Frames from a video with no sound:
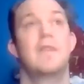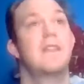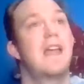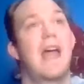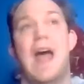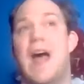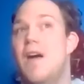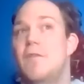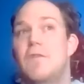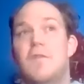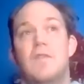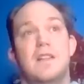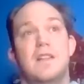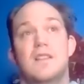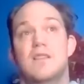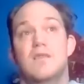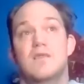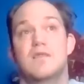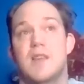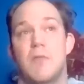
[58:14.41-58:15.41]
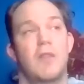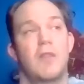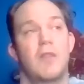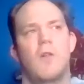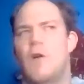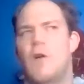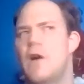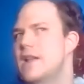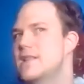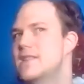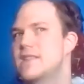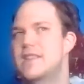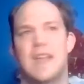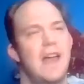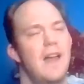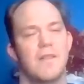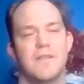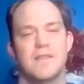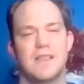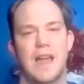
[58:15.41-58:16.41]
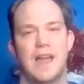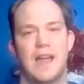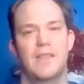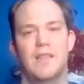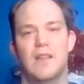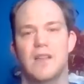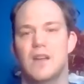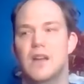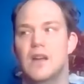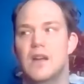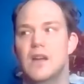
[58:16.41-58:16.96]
of the athletes, some of the clients gifts, and